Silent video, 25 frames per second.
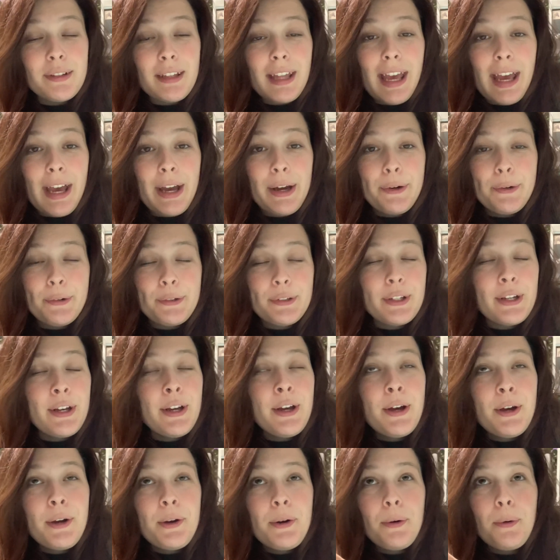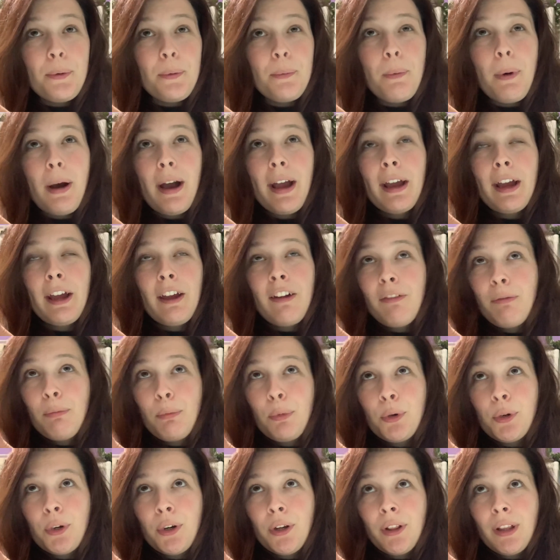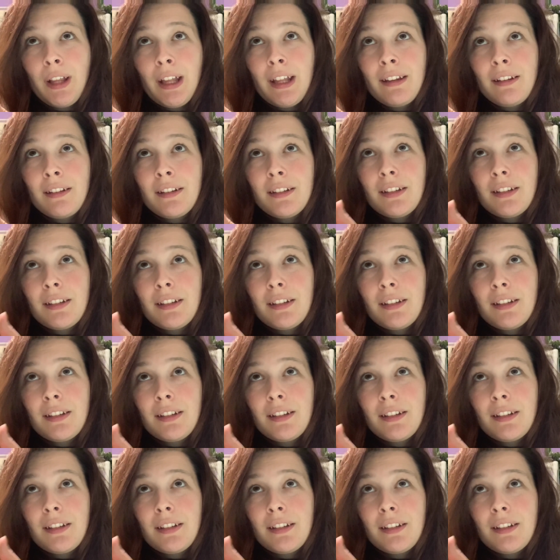out, why I've more or less